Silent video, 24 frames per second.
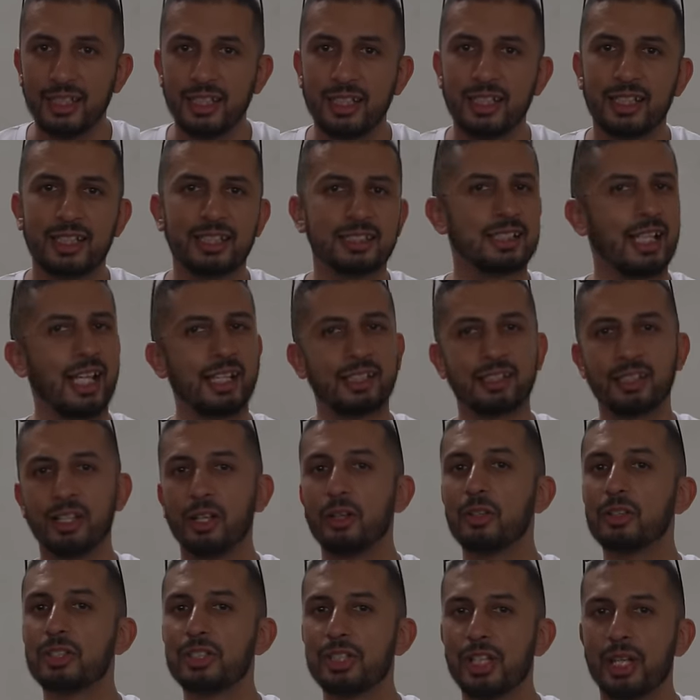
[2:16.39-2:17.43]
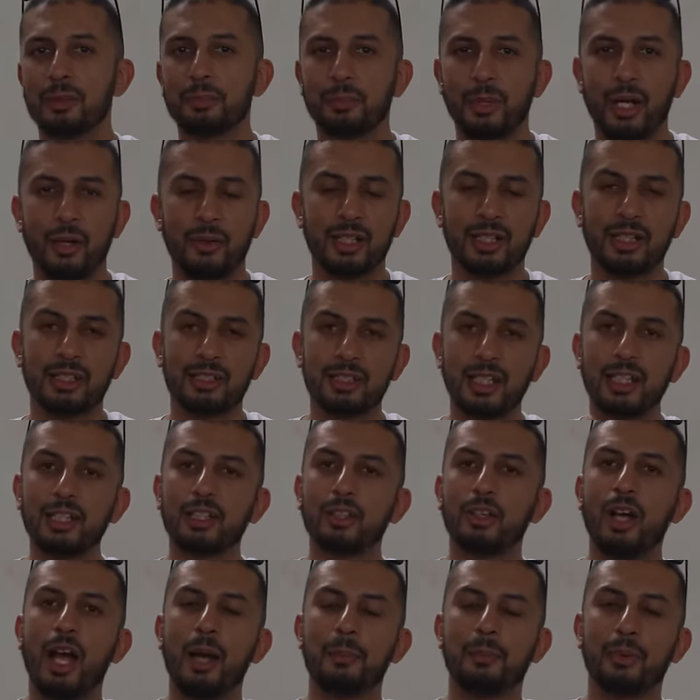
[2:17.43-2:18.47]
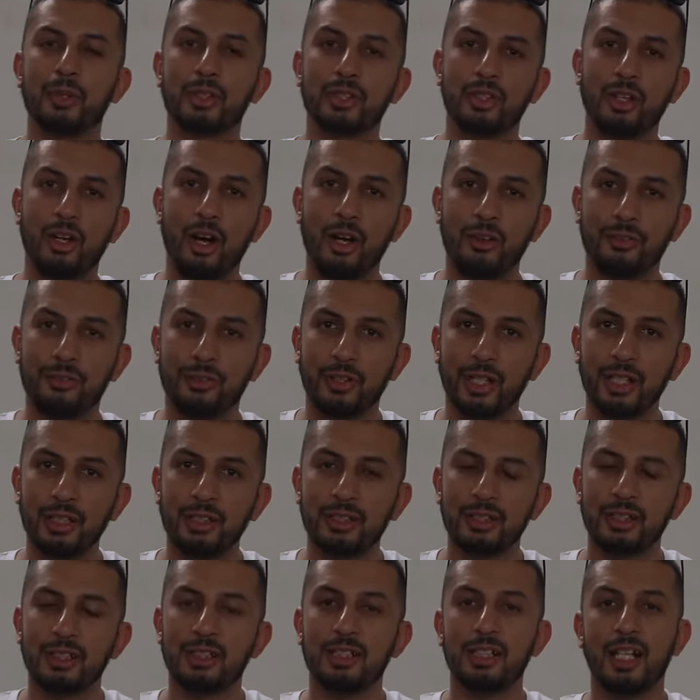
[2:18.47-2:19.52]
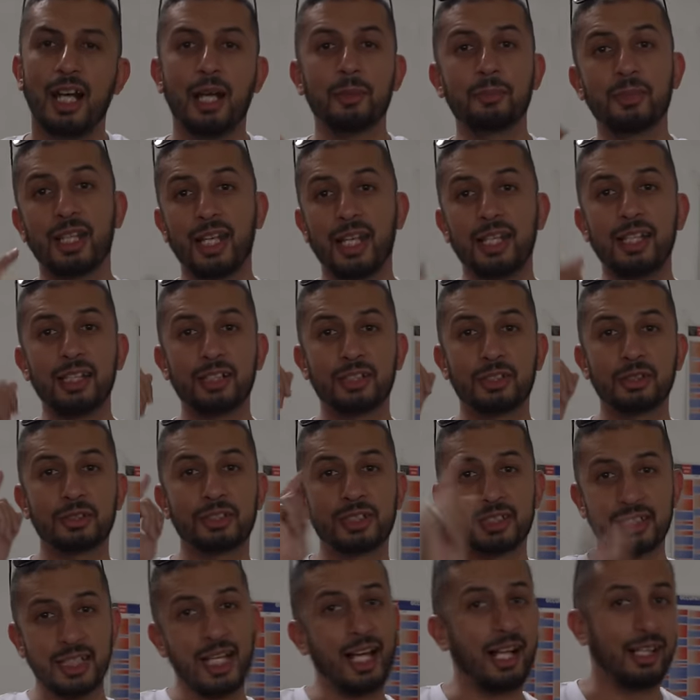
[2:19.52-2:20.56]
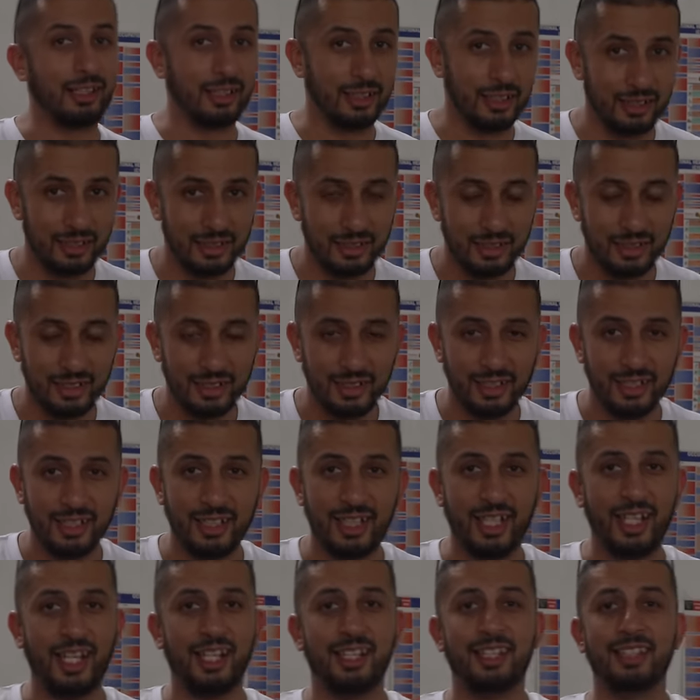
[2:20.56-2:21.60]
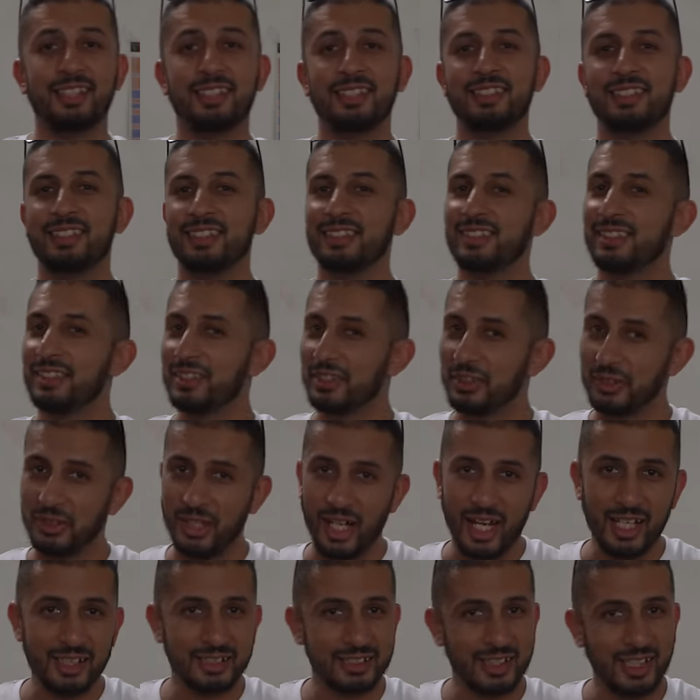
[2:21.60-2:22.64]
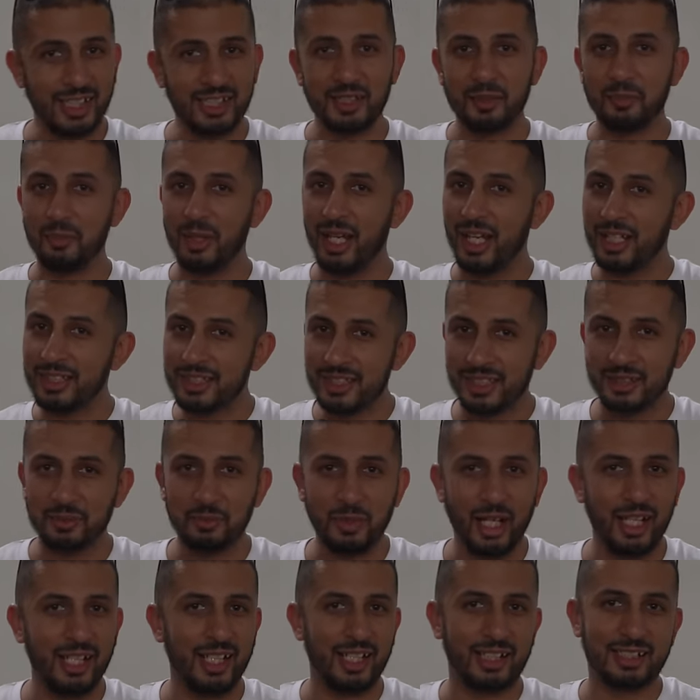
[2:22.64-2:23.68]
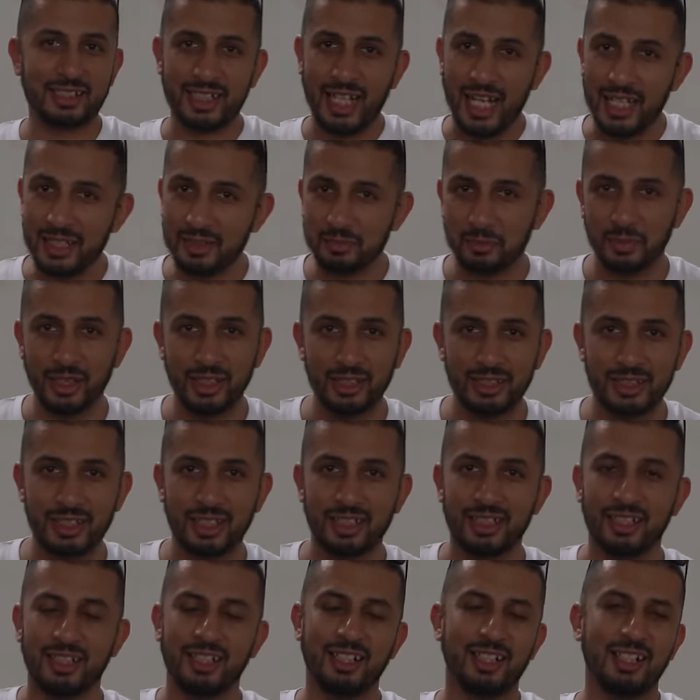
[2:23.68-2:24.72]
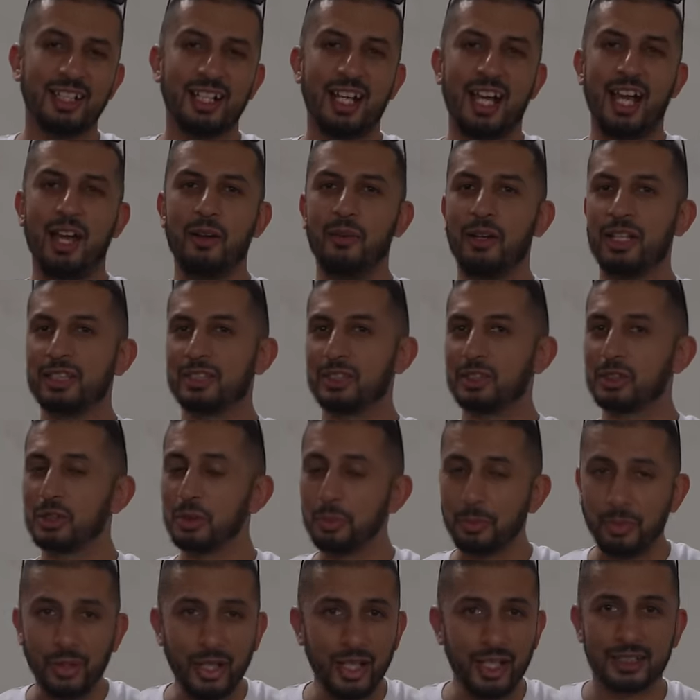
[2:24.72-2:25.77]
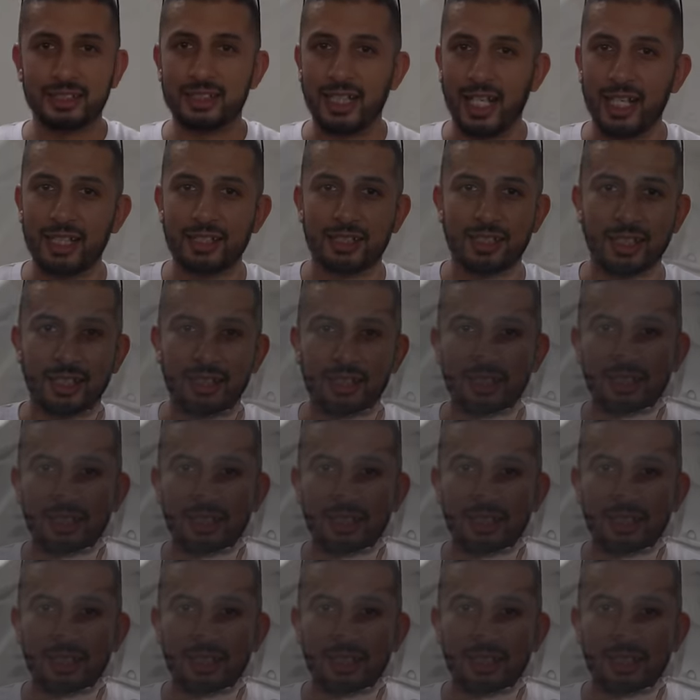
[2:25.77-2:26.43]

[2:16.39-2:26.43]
He's like, no, Chip, I want to take you up on your offer. I'm ready to sell. And you guys can imagine my excitement. I was super excited.